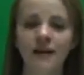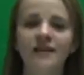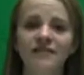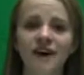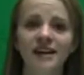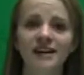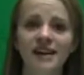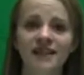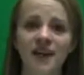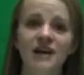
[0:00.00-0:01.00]

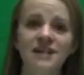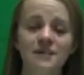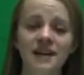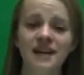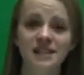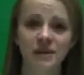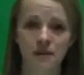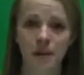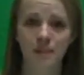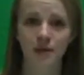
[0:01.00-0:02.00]
Finally, there are some things to
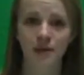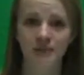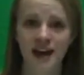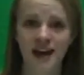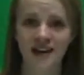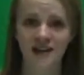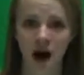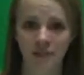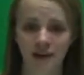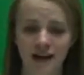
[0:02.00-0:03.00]
remember when picking a
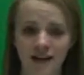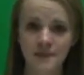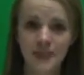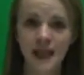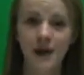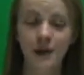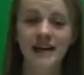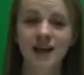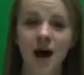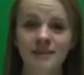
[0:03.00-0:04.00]
topic.
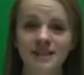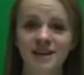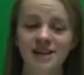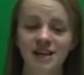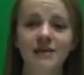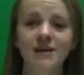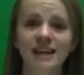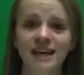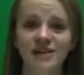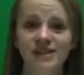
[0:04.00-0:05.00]
Great topics are
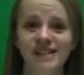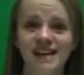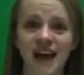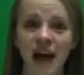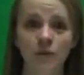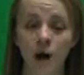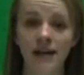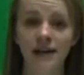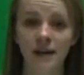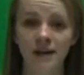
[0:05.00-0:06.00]
generally interesting and
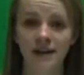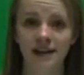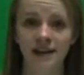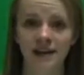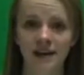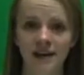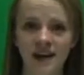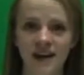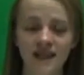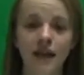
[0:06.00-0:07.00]
widely appealing.
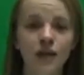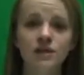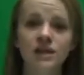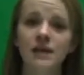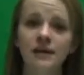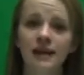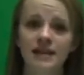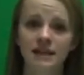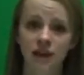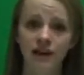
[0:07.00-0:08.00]
They usually relate
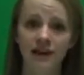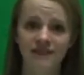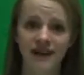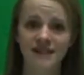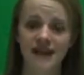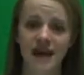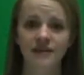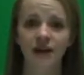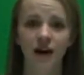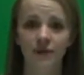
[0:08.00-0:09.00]
to current events and
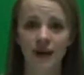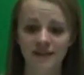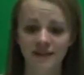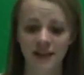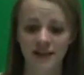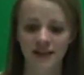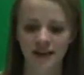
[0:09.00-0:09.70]
are relevant.